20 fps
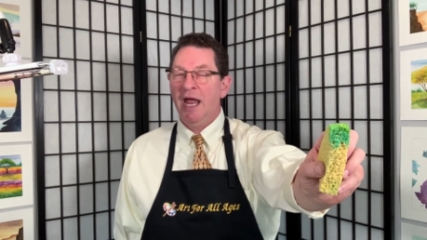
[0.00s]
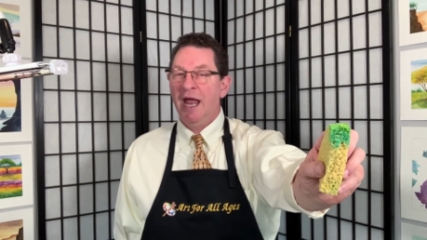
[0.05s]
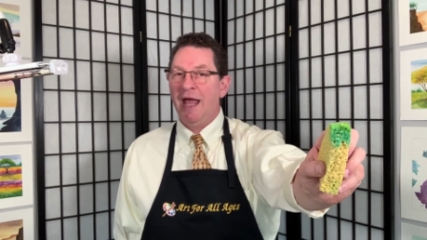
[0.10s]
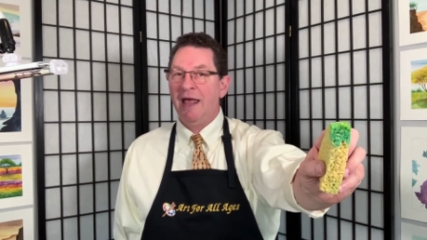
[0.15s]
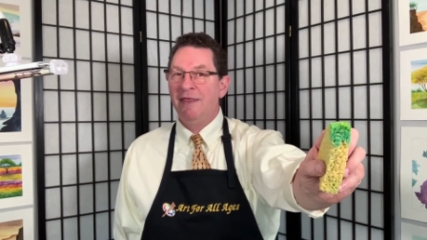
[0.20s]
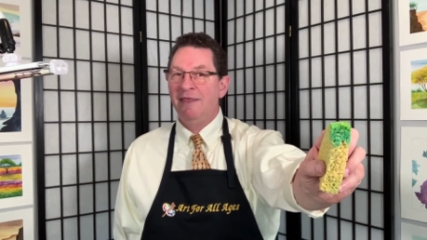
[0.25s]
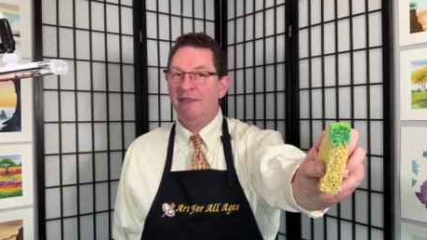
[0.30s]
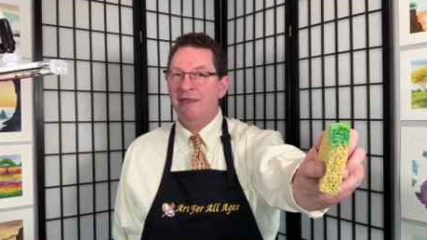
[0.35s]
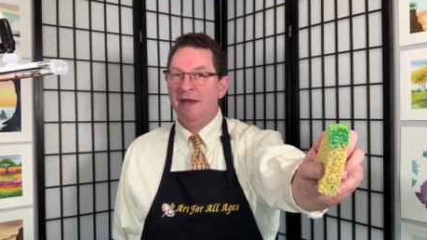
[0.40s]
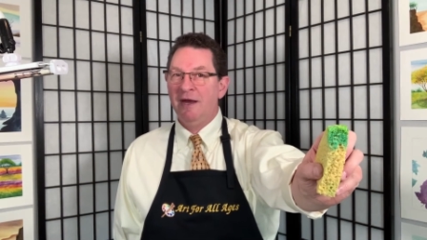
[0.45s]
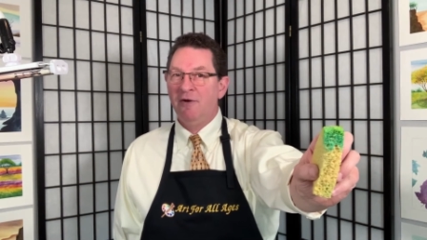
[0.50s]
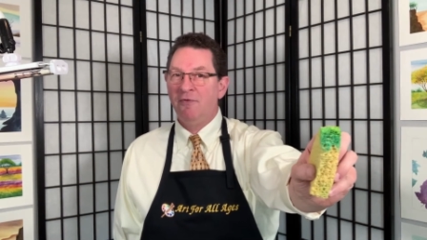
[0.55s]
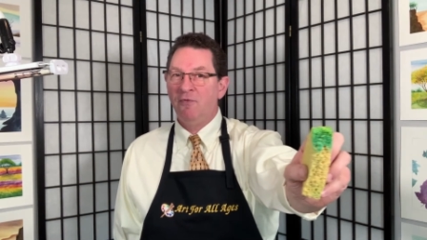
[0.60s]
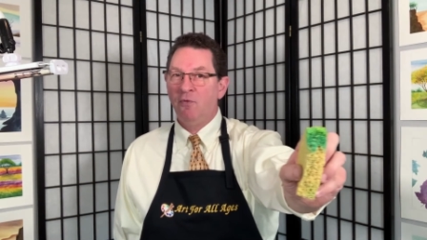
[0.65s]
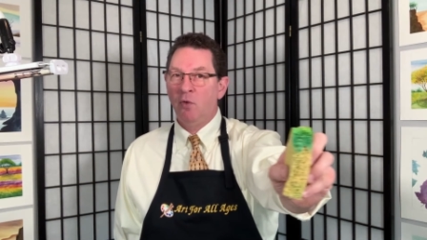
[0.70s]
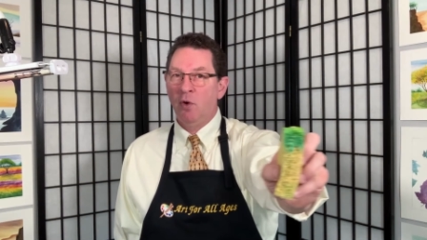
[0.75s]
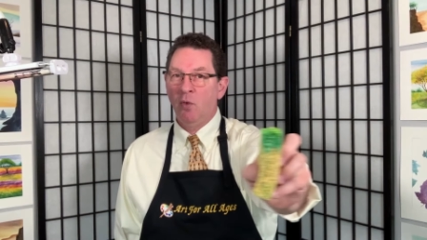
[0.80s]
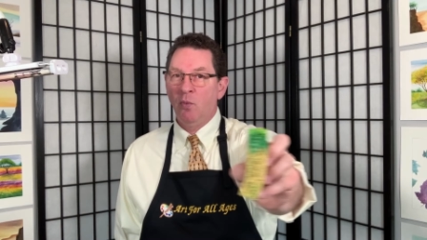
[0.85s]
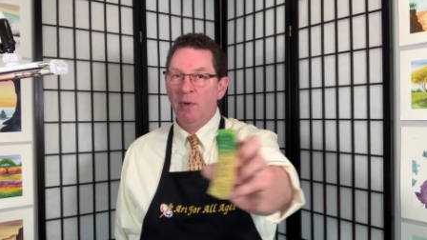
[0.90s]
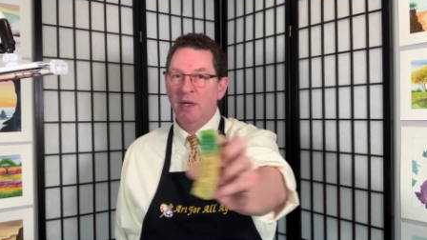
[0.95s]
and
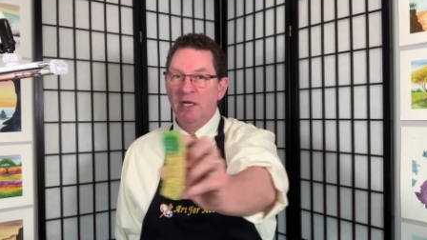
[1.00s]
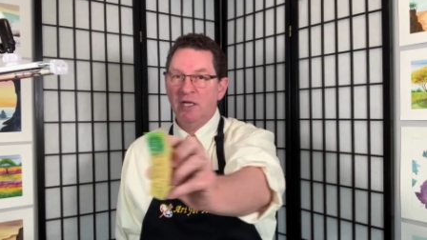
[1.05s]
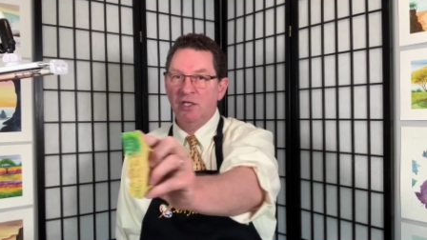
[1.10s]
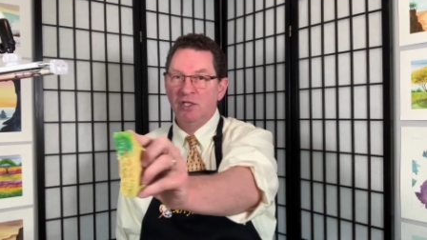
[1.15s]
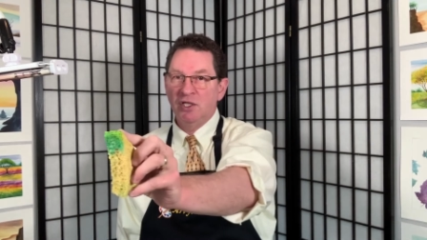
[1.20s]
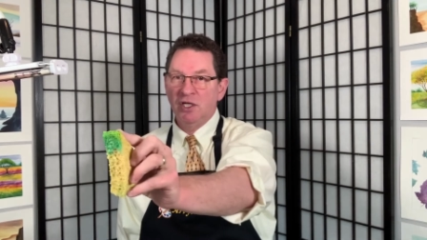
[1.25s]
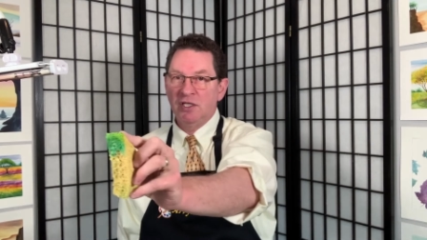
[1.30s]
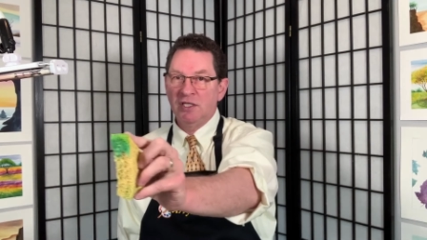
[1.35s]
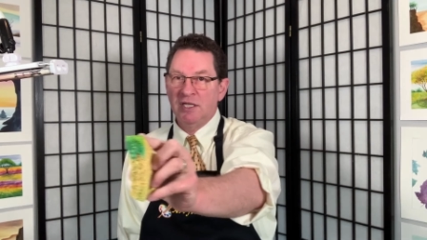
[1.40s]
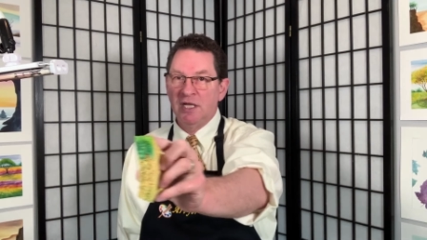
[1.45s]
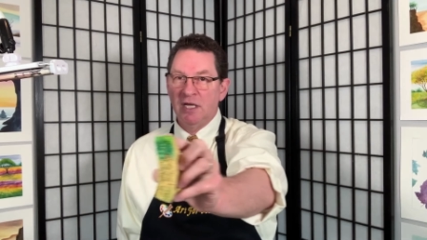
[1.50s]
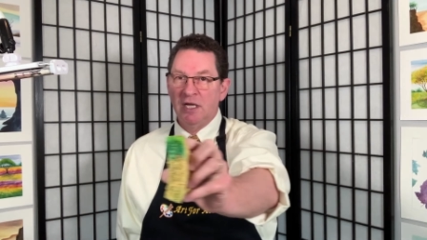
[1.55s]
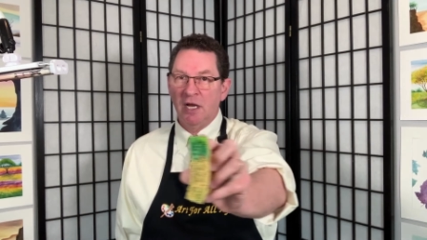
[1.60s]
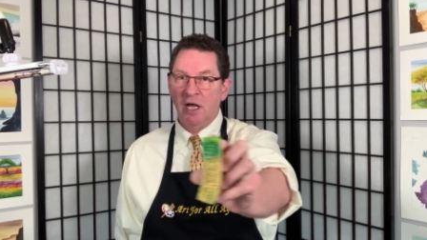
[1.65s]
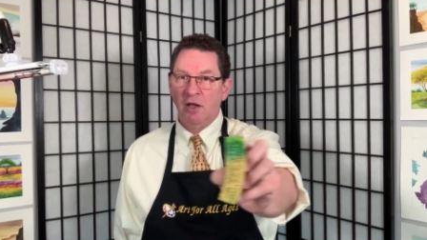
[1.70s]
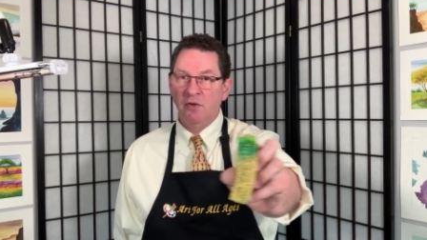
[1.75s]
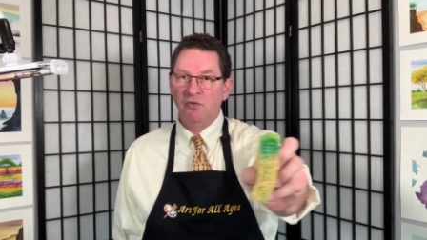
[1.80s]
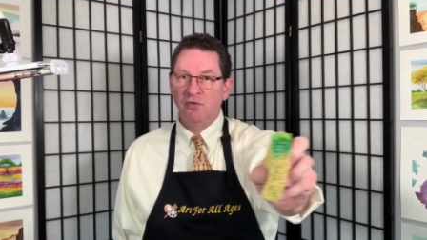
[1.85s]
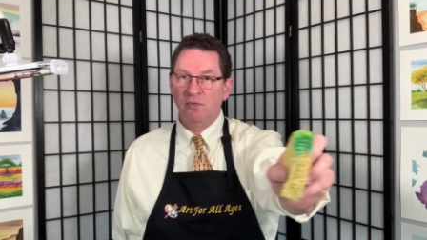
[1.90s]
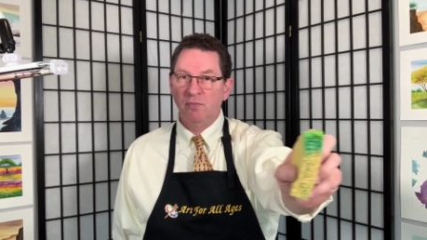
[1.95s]
therefore we can just get
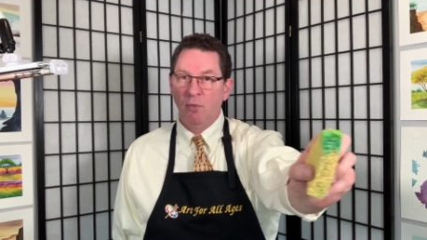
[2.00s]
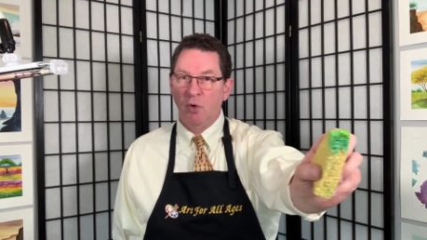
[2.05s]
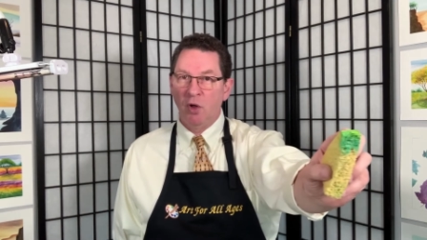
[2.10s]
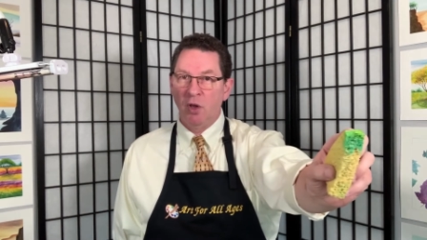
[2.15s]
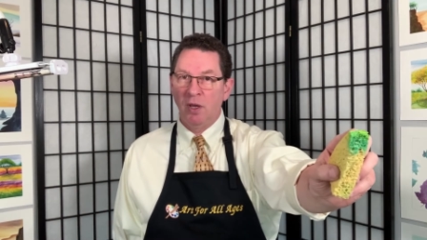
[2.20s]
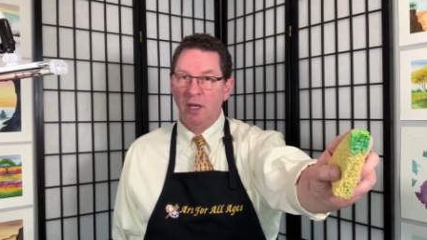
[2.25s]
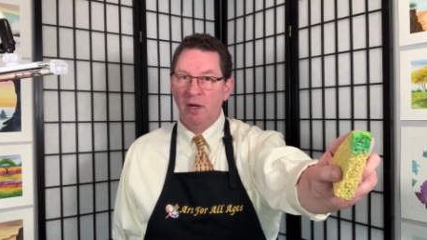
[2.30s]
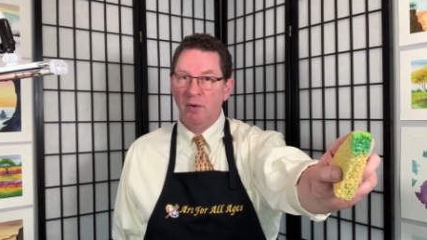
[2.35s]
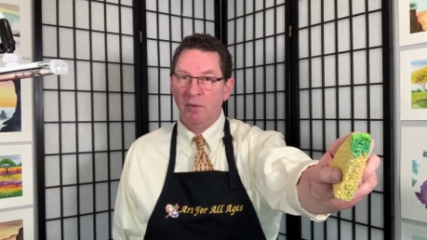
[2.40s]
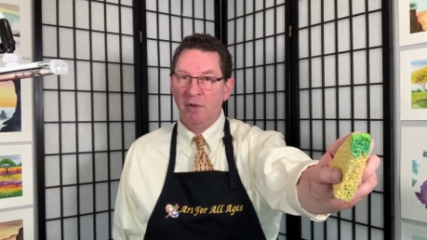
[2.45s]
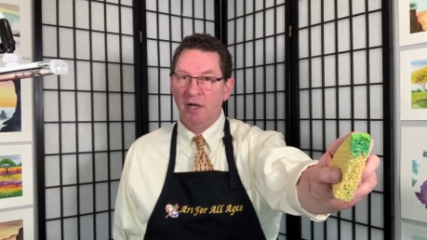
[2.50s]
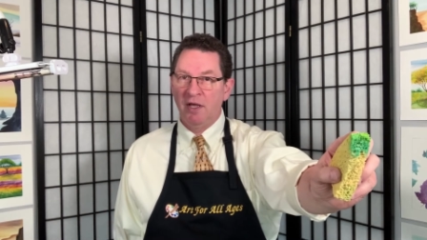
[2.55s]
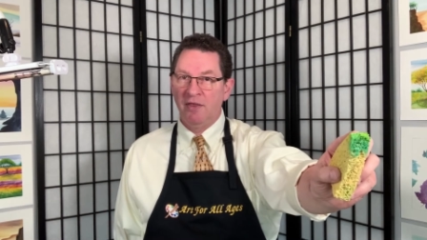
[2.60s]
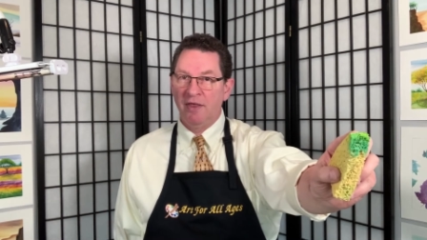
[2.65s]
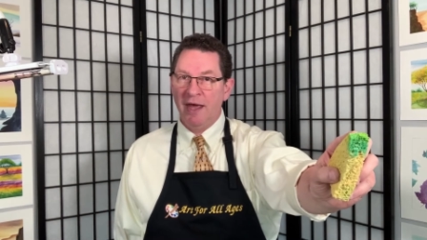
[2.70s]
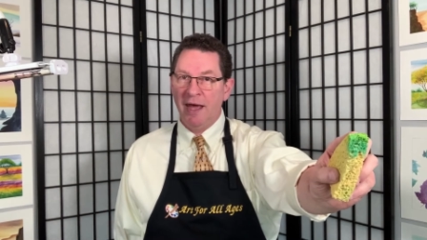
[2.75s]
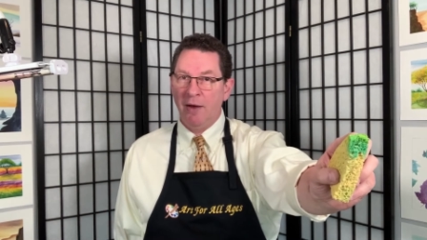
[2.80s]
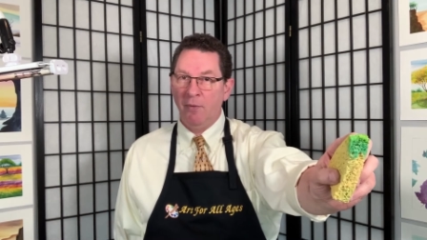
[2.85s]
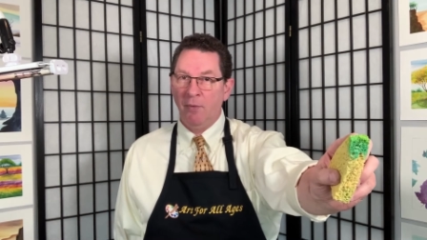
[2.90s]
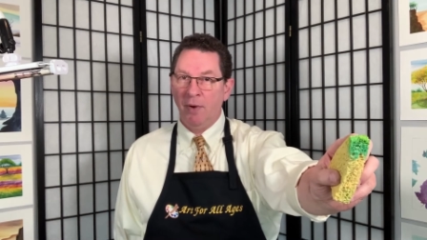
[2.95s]
a small area
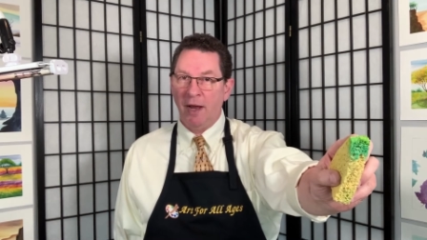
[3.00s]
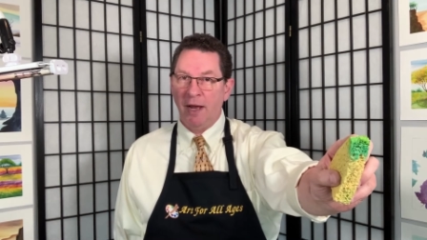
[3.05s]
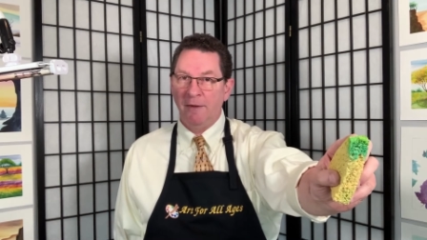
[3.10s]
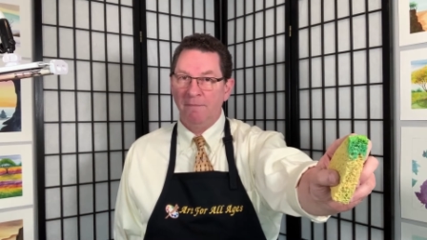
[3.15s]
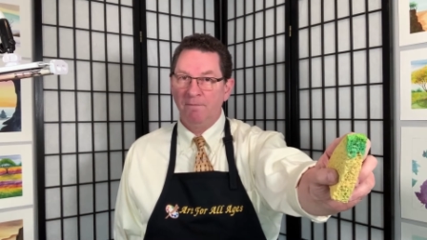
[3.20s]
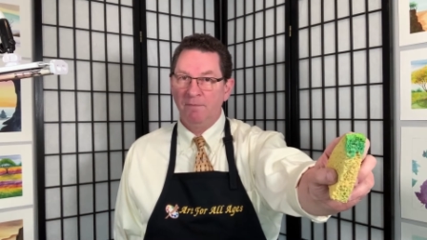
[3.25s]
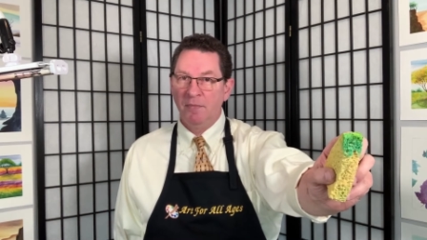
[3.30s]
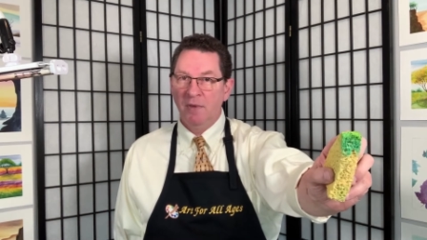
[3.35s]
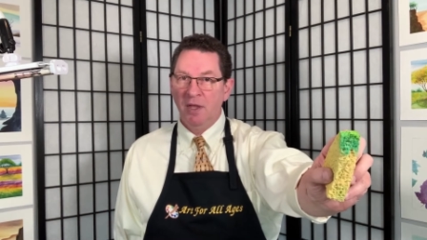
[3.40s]
that way.